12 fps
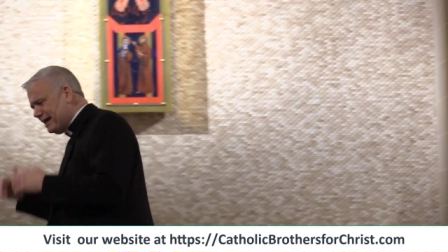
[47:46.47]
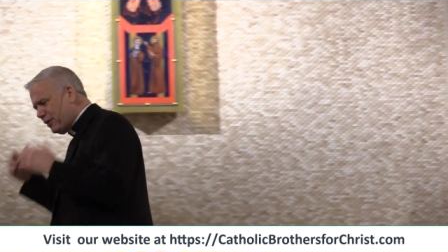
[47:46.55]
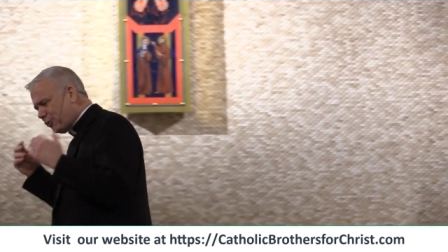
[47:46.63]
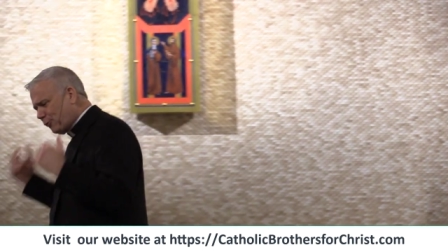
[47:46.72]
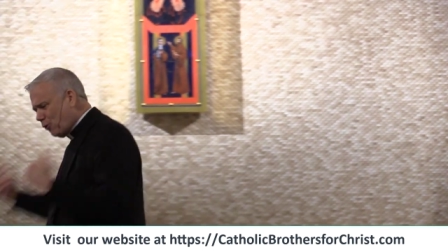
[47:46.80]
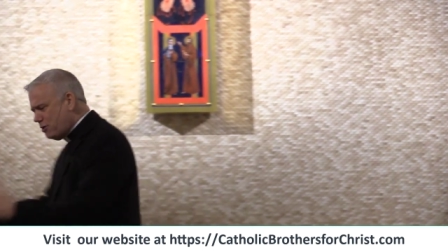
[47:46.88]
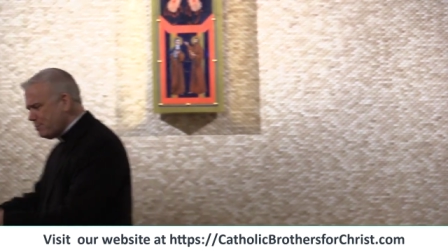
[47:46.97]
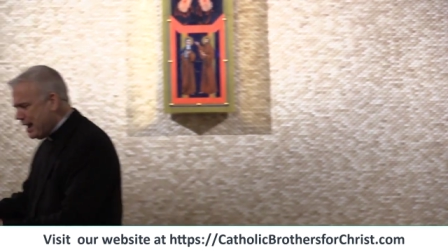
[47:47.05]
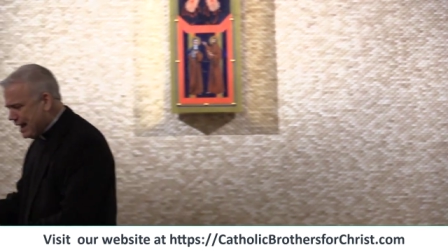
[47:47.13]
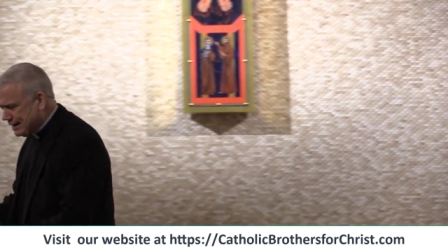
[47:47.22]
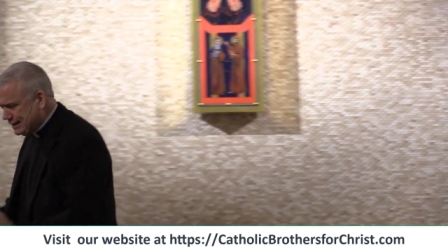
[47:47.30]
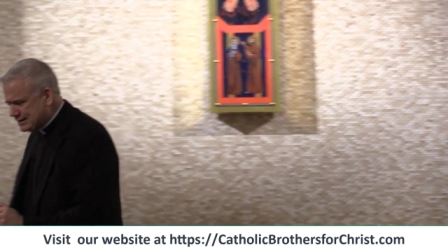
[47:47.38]
and they threw him
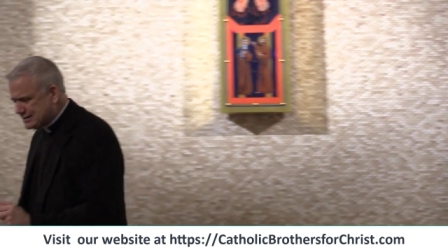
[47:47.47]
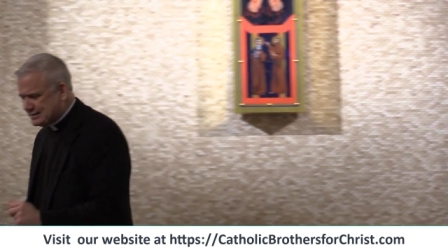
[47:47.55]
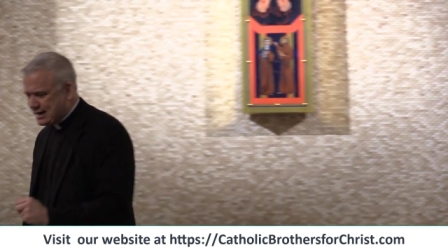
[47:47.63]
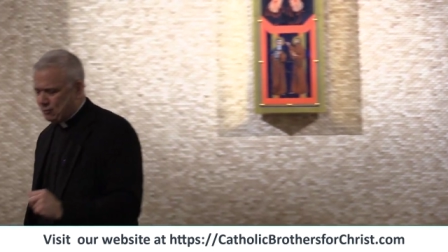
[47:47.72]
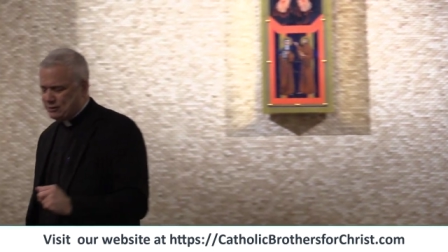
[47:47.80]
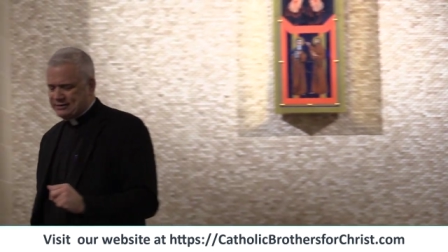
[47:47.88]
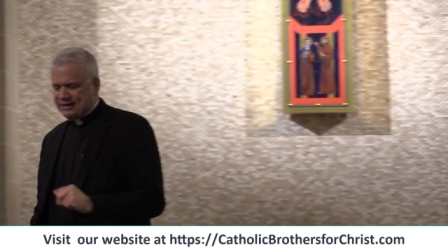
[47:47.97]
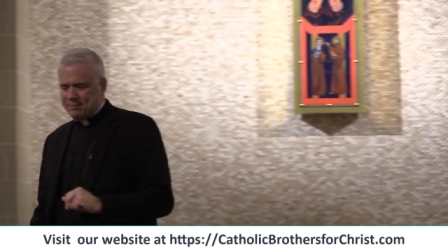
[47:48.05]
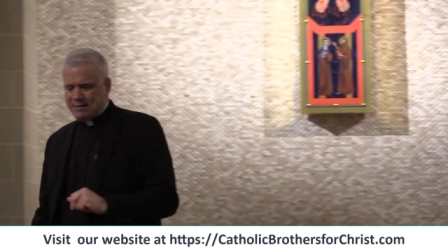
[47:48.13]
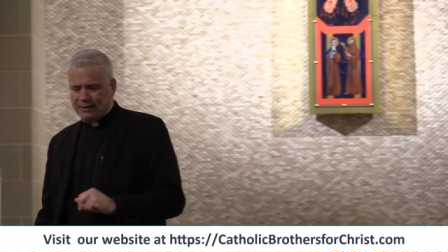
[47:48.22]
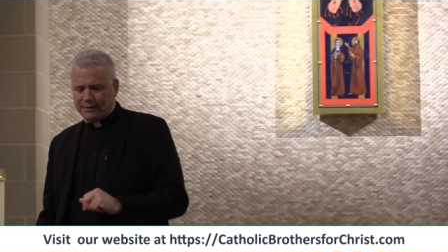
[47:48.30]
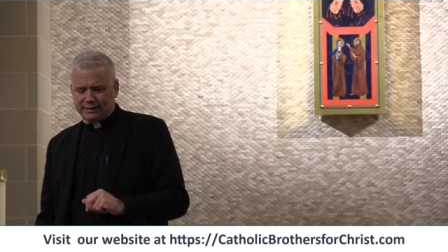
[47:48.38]
back in the cell with the
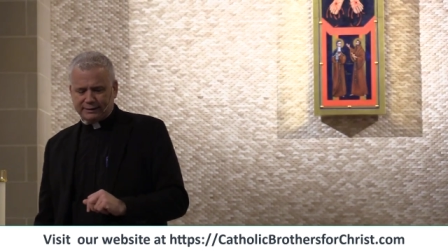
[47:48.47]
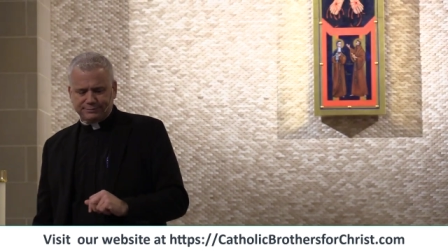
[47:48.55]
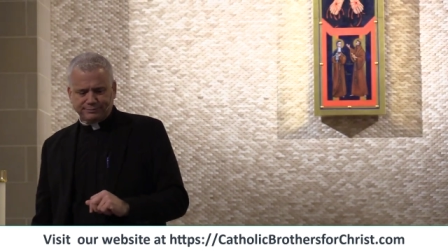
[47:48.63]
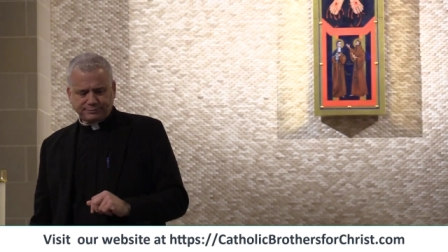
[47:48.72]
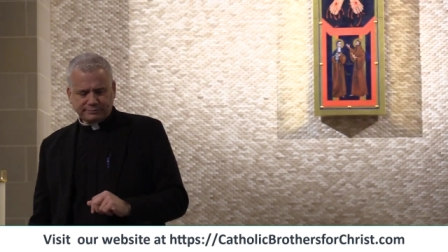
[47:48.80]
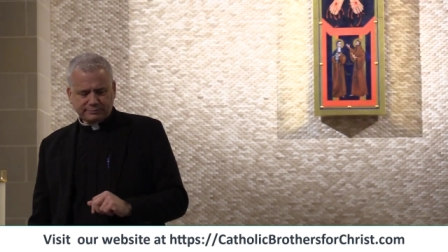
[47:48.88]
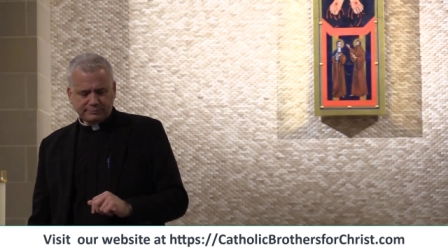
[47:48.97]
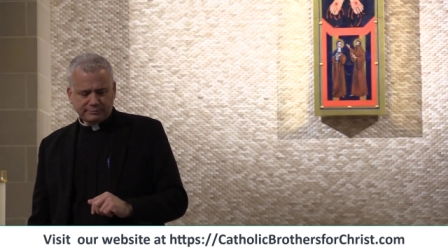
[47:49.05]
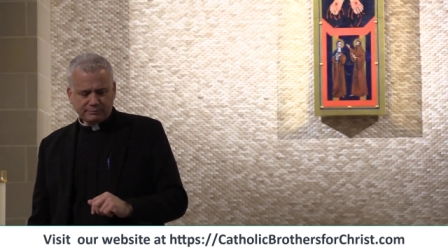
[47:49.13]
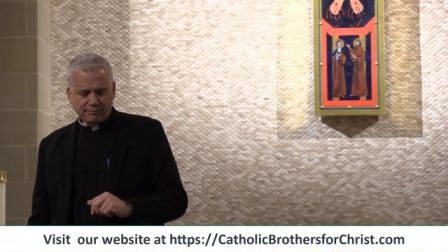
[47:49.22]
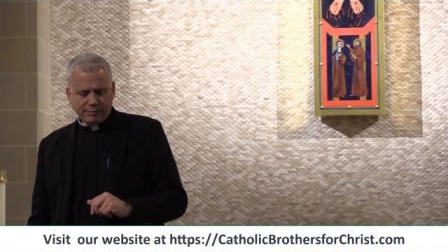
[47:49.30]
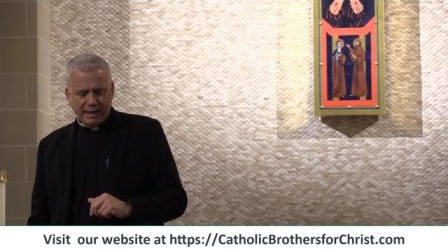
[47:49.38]
American.
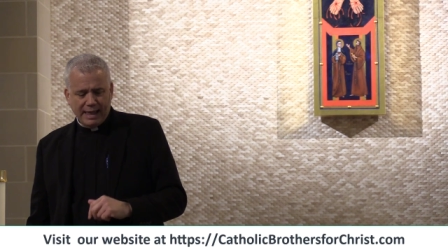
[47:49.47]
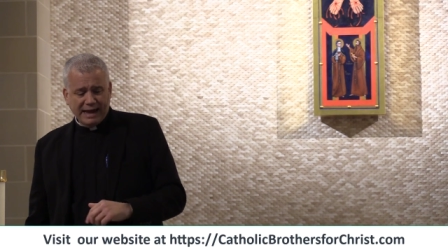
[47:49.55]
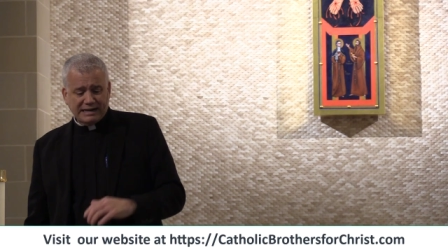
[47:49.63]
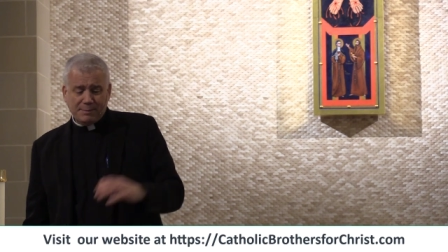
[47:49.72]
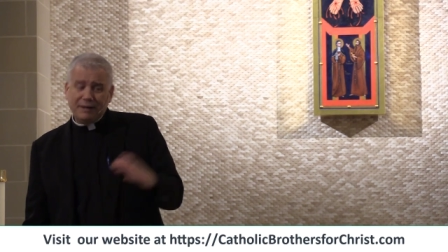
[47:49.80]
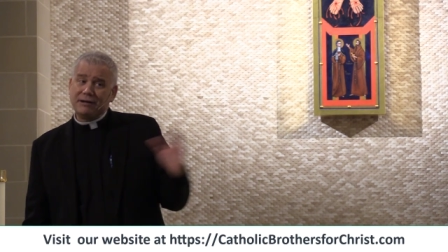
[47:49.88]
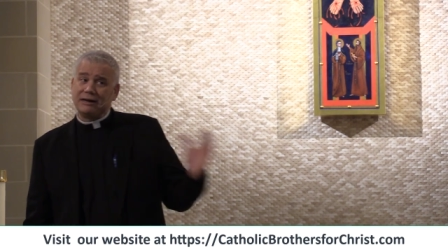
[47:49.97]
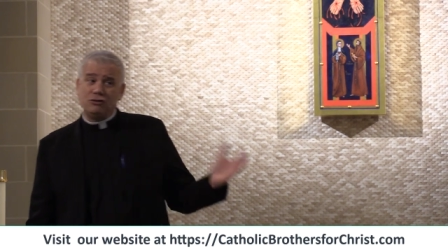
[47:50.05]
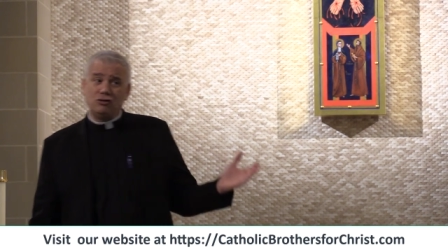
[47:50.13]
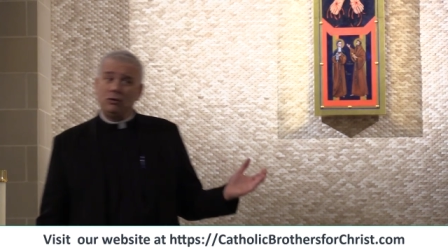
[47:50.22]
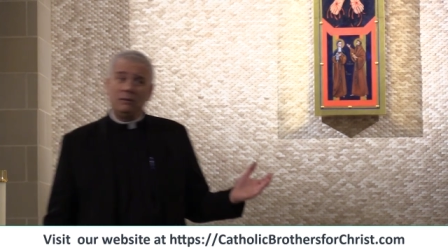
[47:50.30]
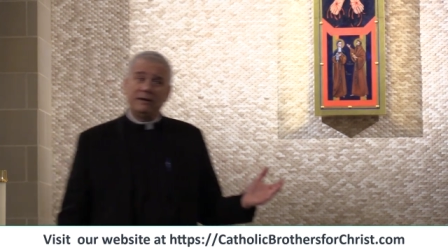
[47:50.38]
And the American knew he